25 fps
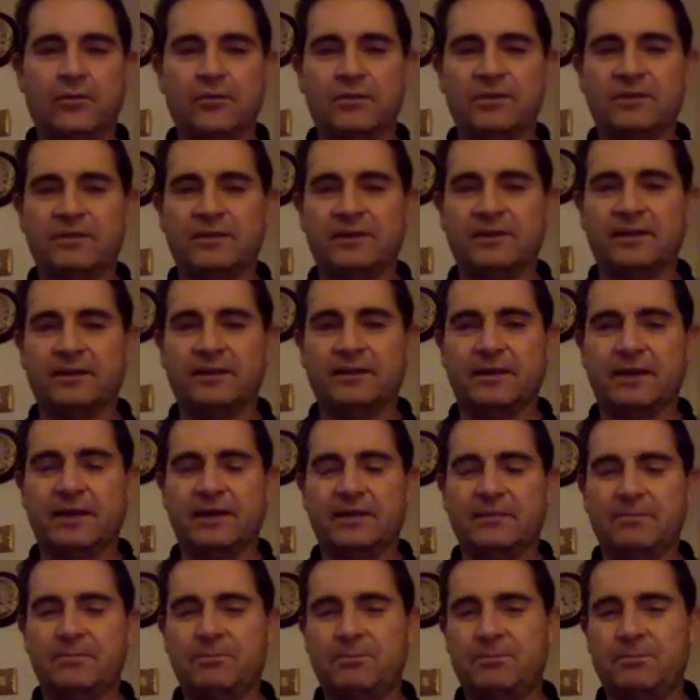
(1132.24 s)
just
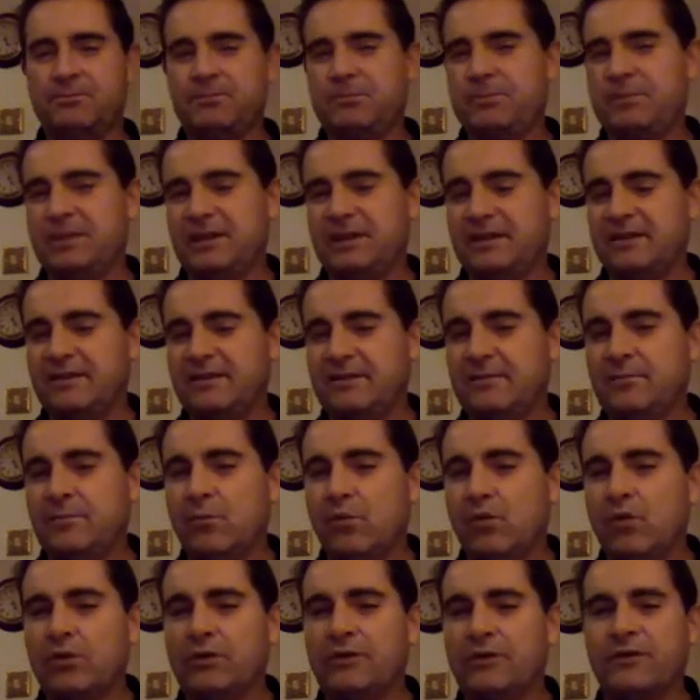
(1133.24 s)
like peat
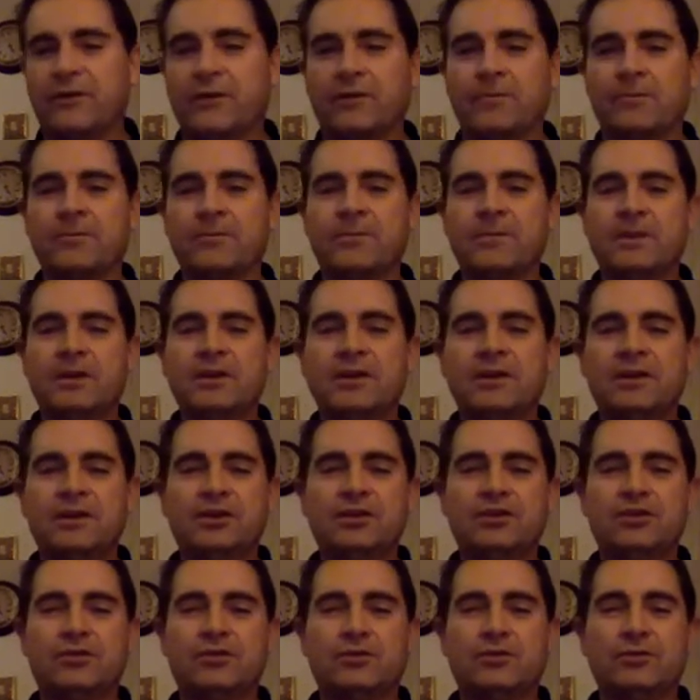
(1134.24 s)
smoke from,
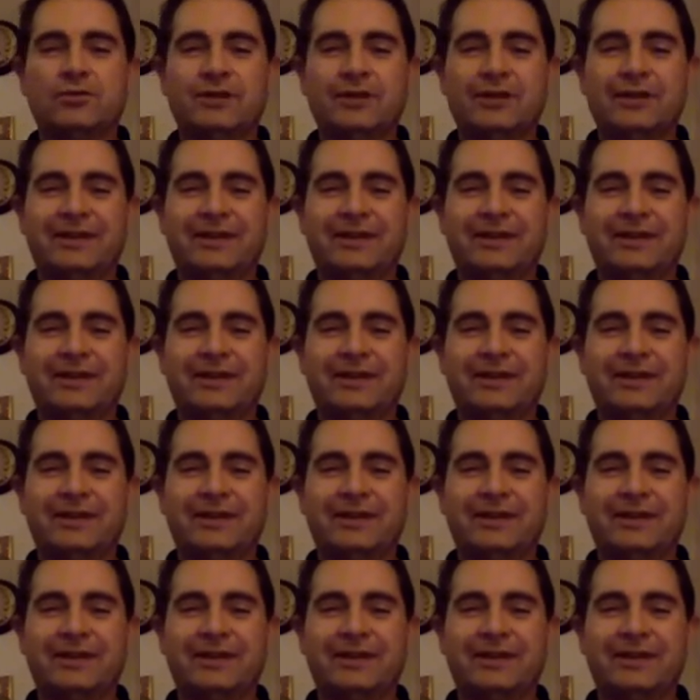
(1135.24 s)
you know,